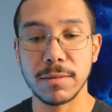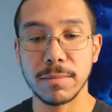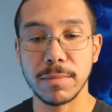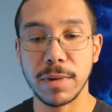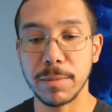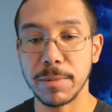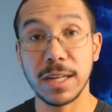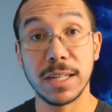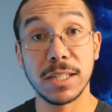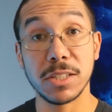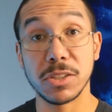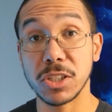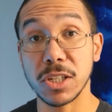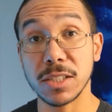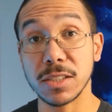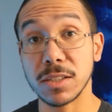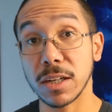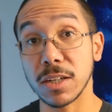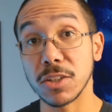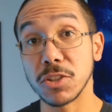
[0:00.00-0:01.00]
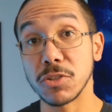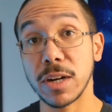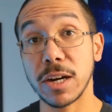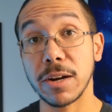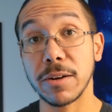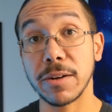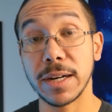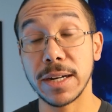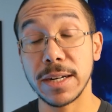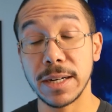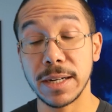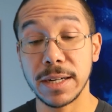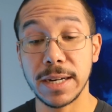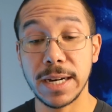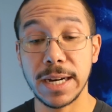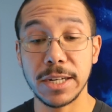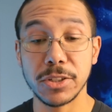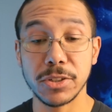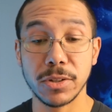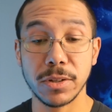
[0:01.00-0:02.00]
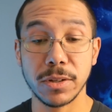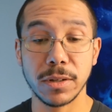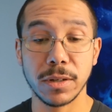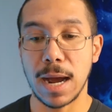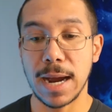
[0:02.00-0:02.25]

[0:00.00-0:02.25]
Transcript: maybe he's just a contrarian in nature.